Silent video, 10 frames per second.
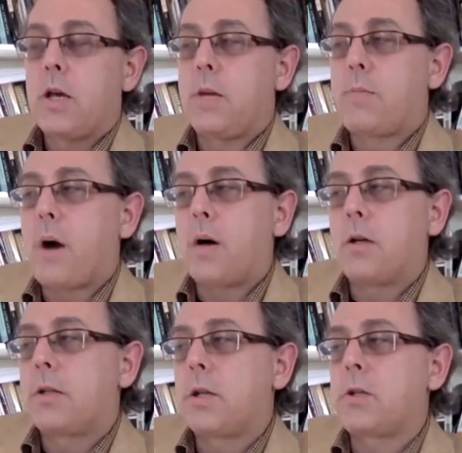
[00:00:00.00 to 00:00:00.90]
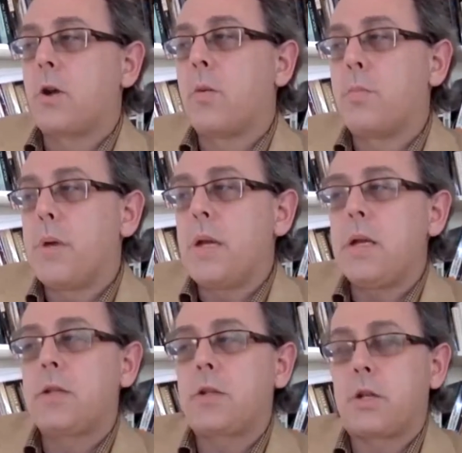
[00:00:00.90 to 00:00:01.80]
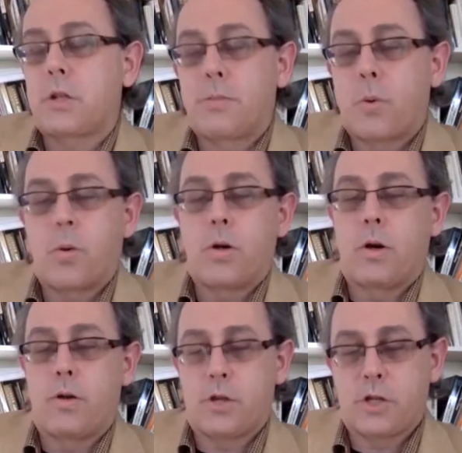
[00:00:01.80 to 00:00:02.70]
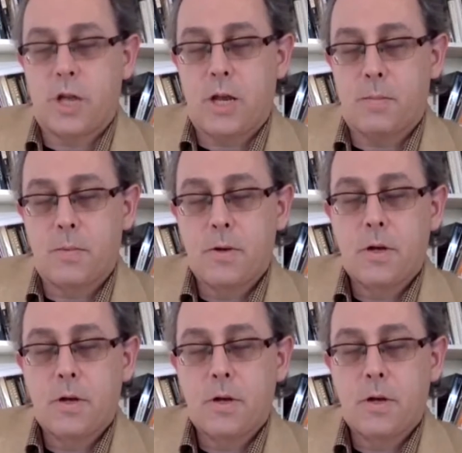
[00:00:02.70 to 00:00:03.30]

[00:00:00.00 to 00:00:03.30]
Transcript: in politics, obedience and support are the same.